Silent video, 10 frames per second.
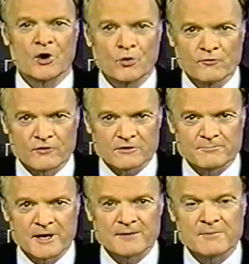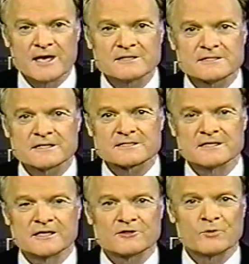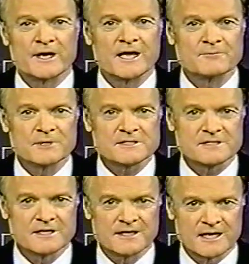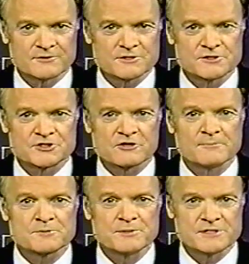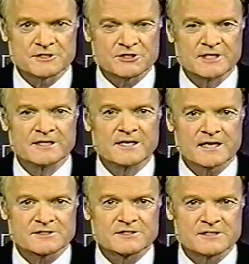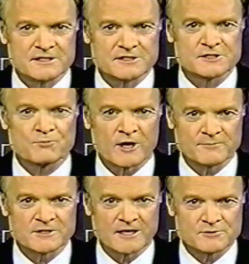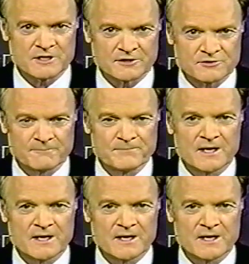over by May 16th when NBC announces Trump's position in next season's primetime schedule.